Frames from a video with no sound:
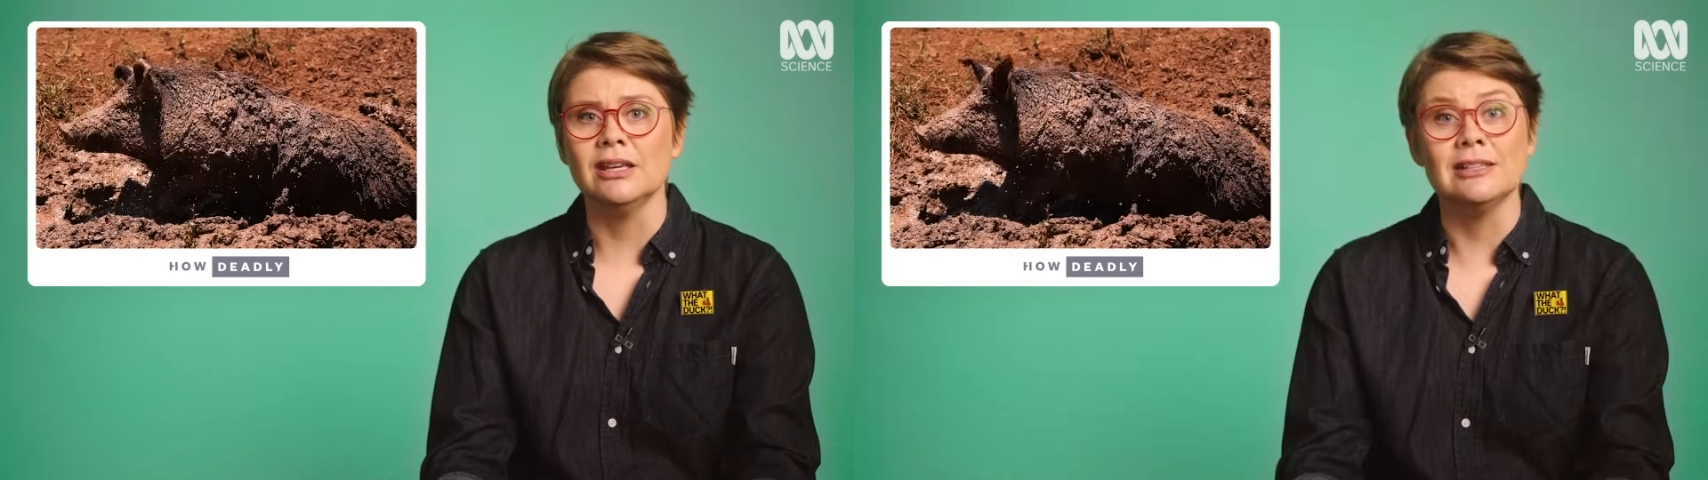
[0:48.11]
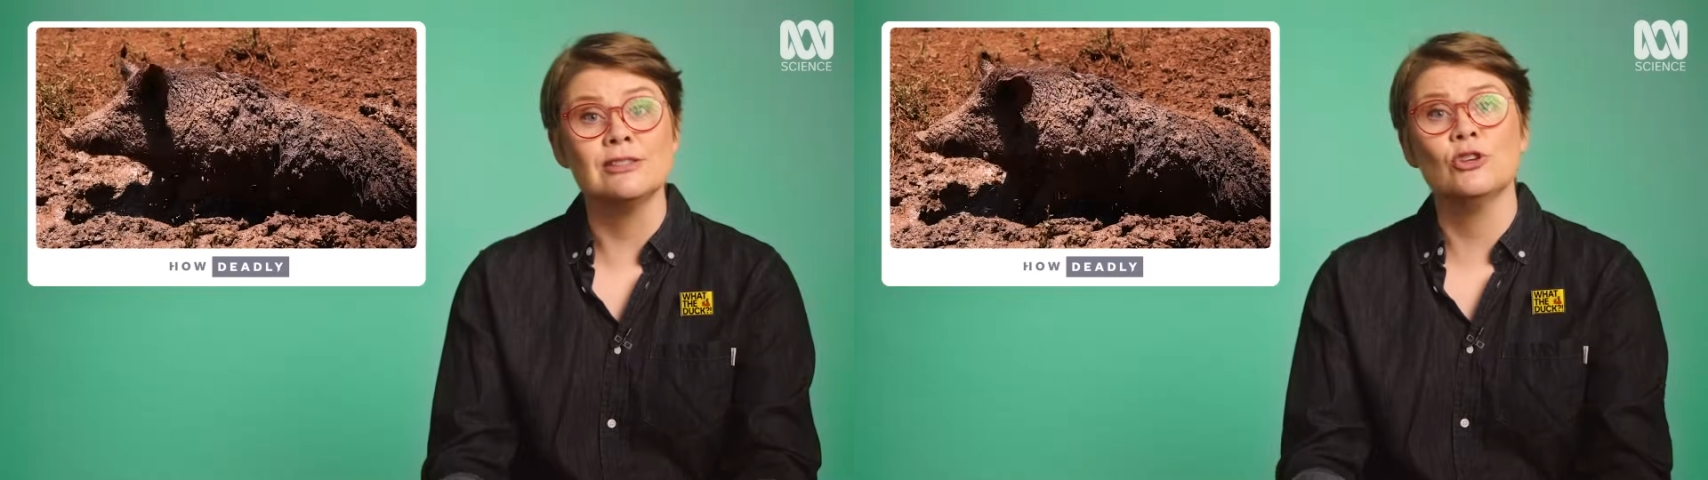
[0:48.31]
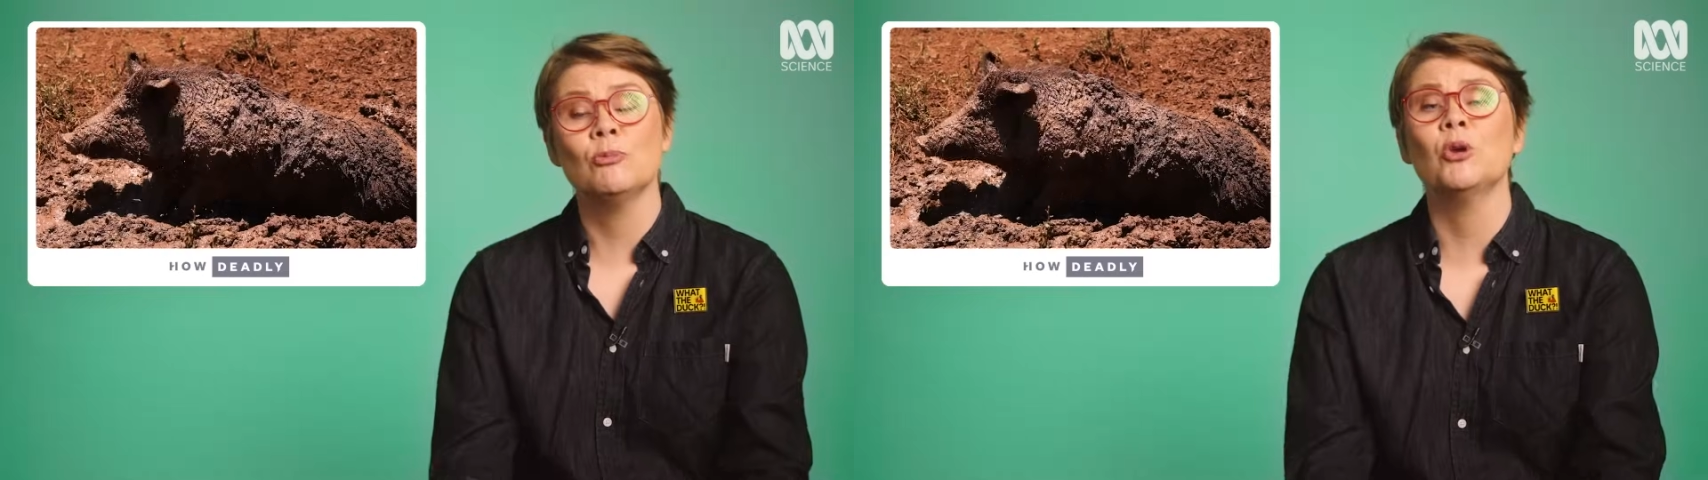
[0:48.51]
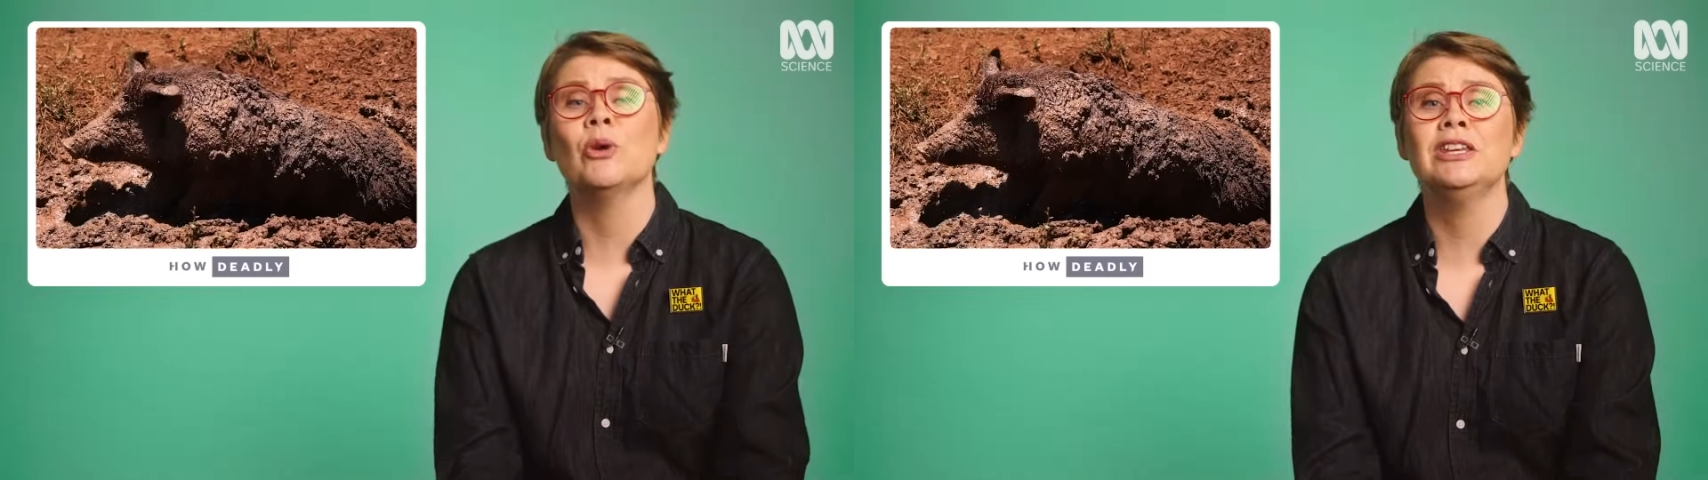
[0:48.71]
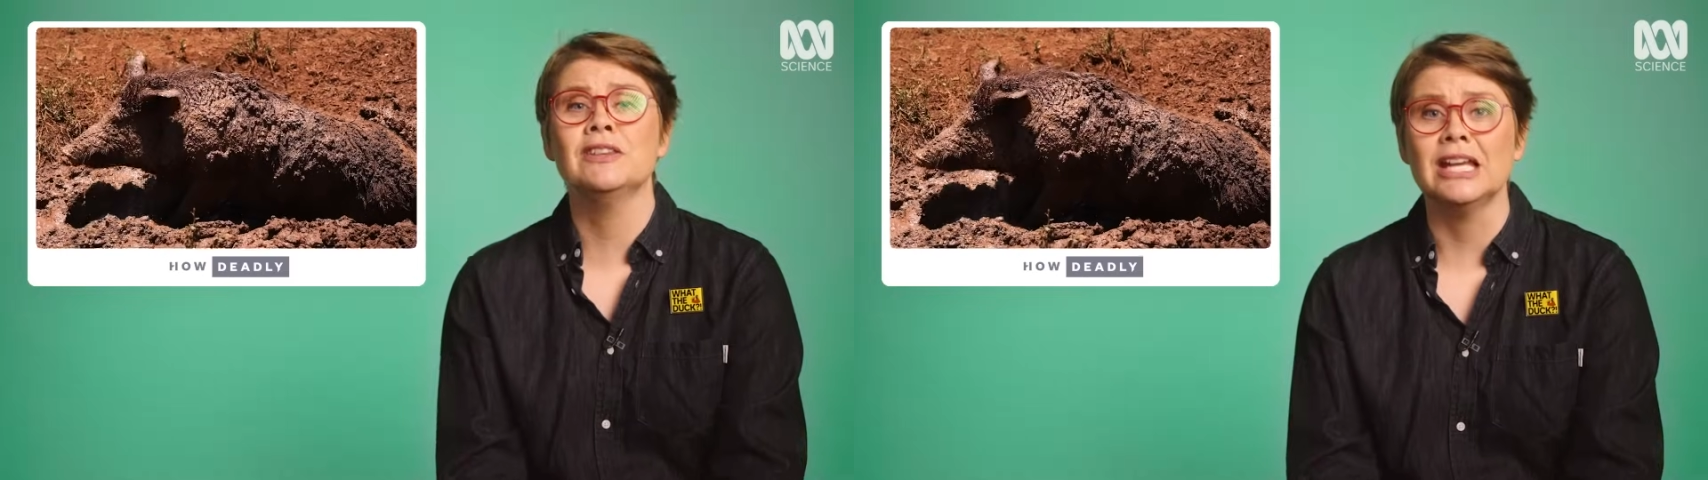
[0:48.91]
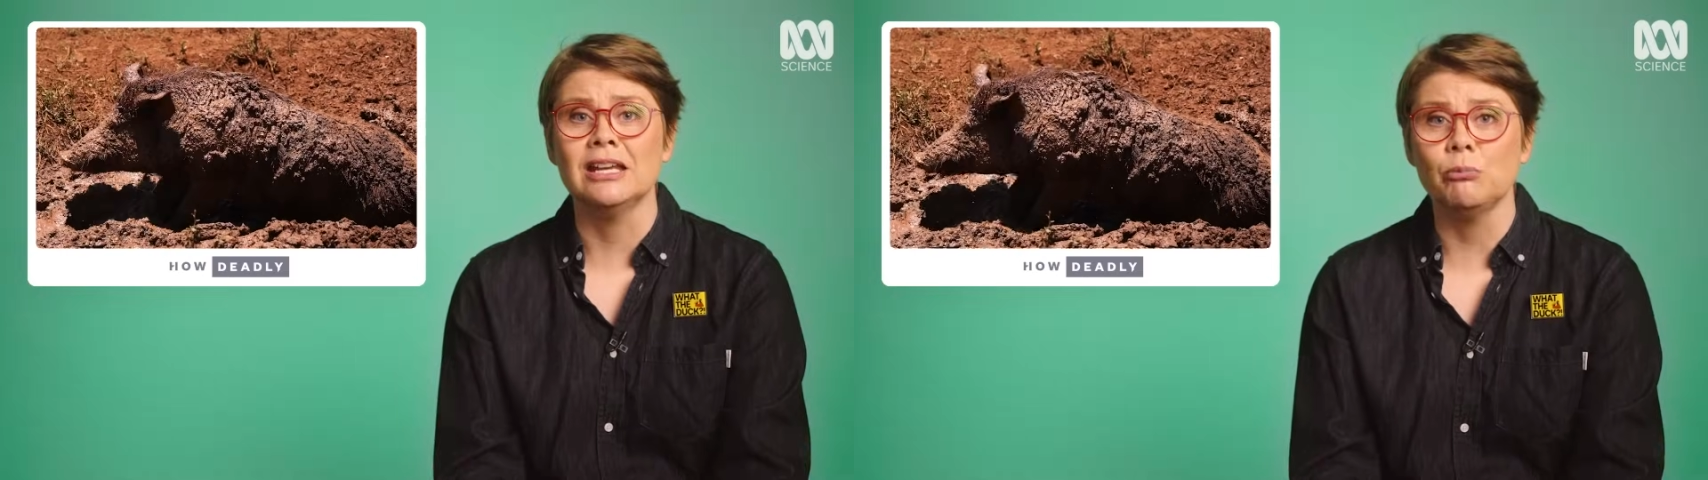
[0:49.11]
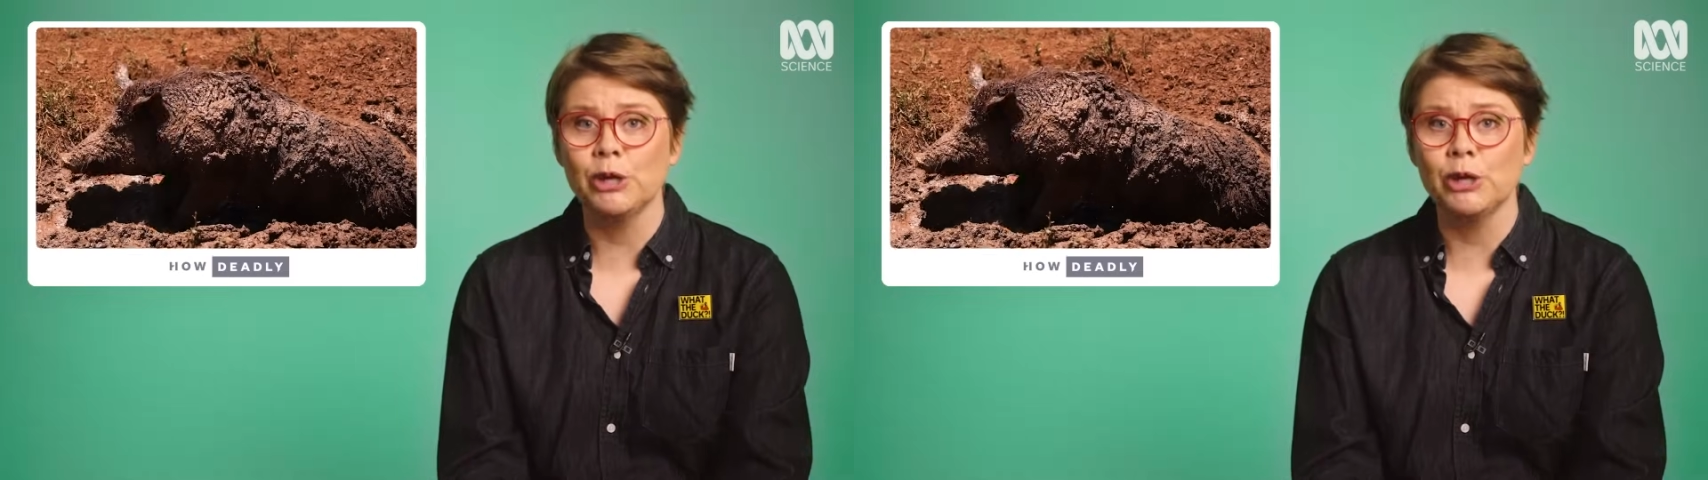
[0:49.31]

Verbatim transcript: is thermoregulating,